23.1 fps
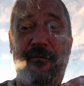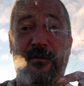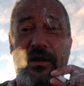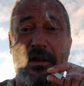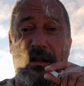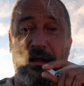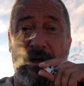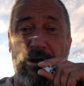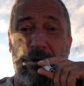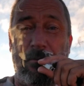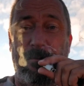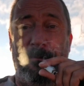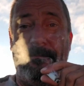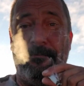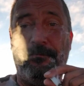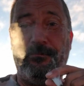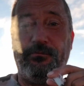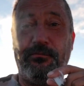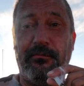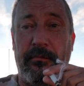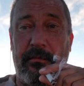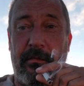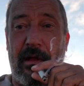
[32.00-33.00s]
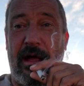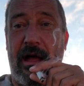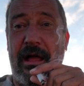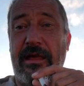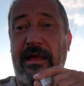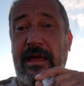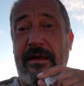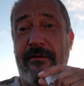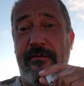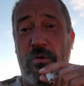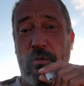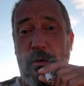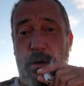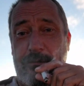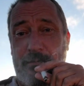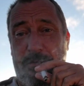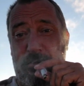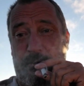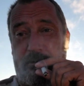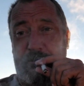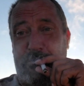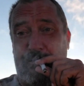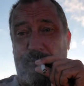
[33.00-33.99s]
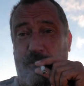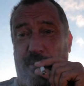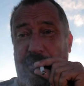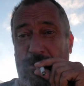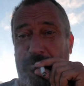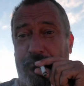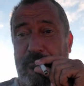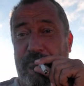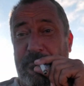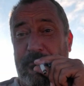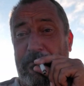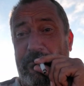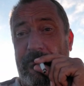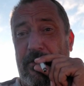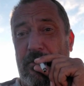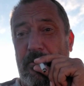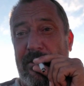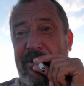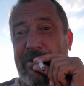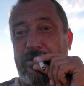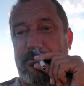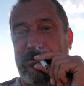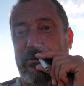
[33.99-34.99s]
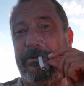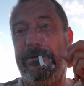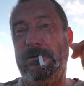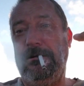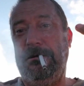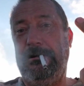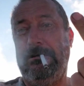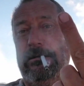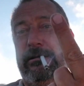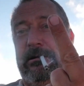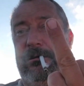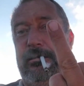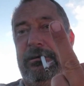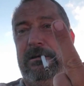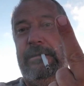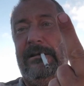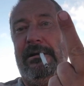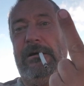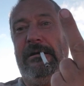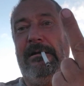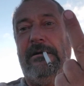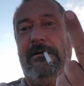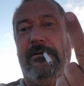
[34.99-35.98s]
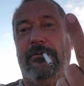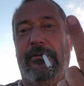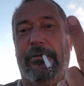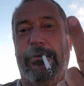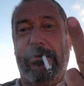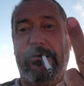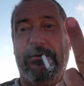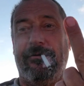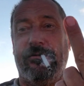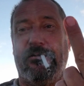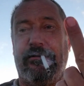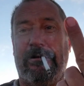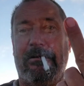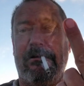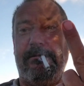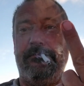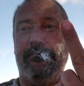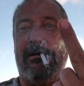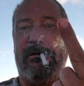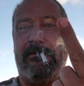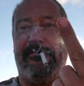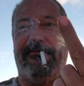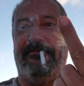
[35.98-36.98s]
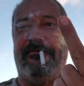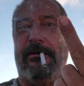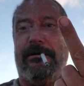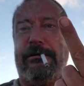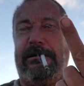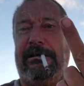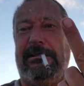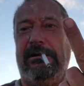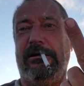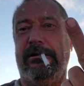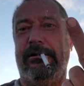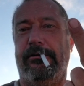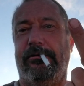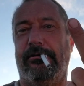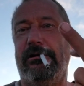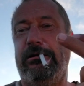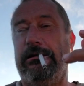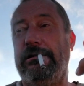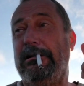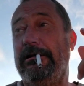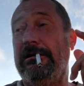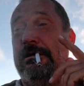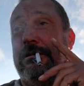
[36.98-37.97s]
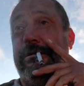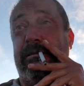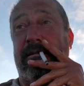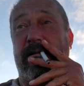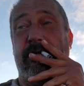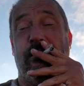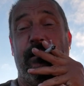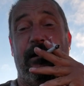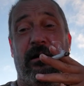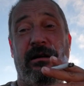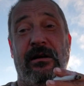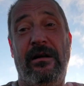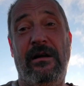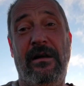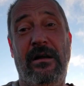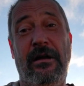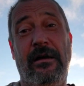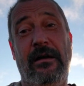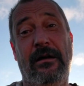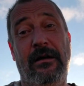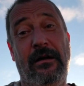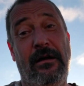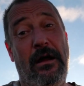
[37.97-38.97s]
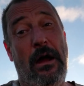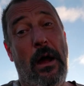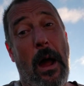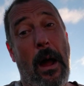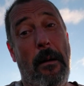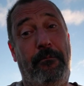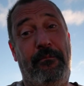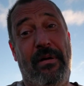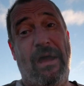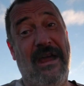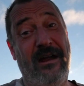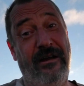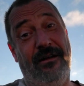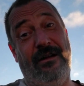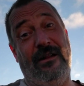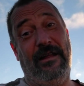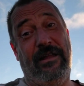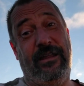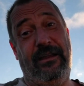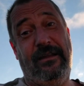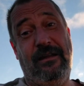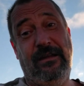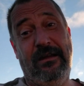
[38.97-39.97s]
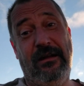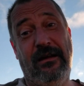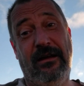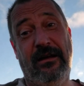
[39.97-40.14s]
the video, I gave whoever is responsible for the weather one of those great big fuck you. Apparently,